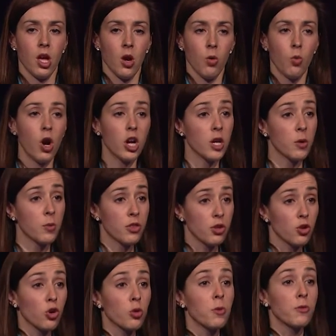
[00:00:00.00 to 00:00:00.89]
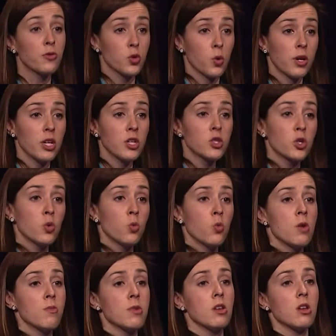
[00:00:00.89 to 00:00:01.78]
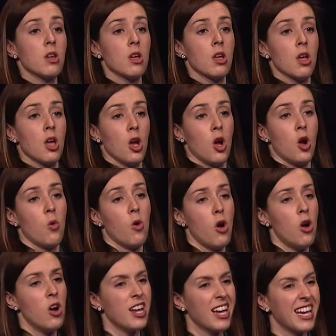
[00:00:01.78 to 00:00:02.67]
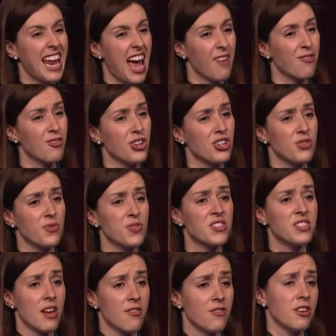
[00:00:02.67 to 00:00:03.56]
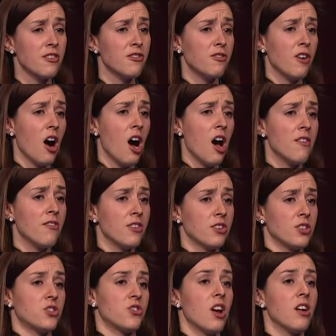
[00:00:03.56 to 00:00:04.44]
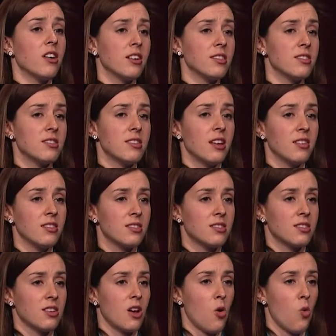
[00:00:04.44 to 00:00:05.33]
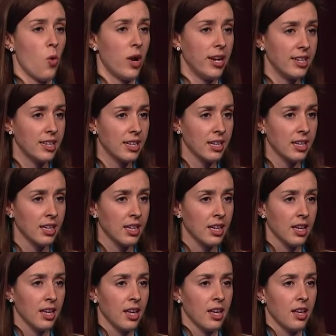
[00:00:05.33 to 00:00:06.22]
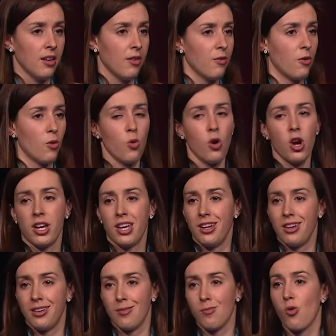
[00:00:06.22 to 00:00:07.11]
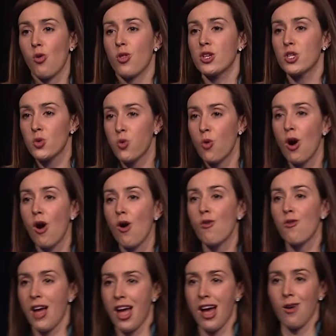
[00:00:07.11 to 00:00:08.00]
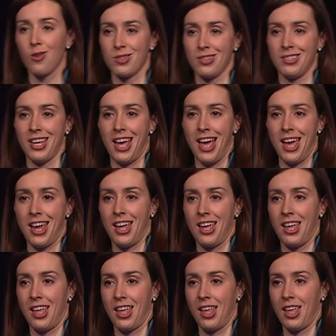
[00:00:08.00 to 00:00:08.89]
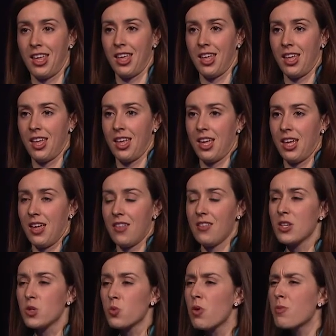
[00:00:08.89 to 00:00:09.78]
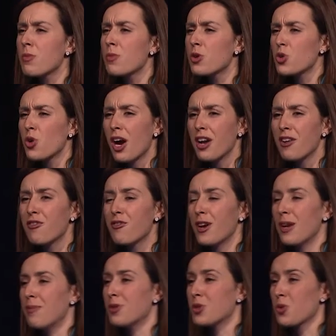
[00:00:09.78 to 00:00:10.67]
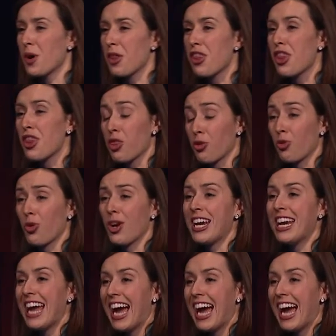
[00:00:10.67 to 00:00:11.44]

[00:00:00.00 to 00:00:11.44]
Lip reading: Working with a group of 22 women who are earning an average of 75 Australian cents a week for working more than 12 hours a day. And these women were trying to feed between 3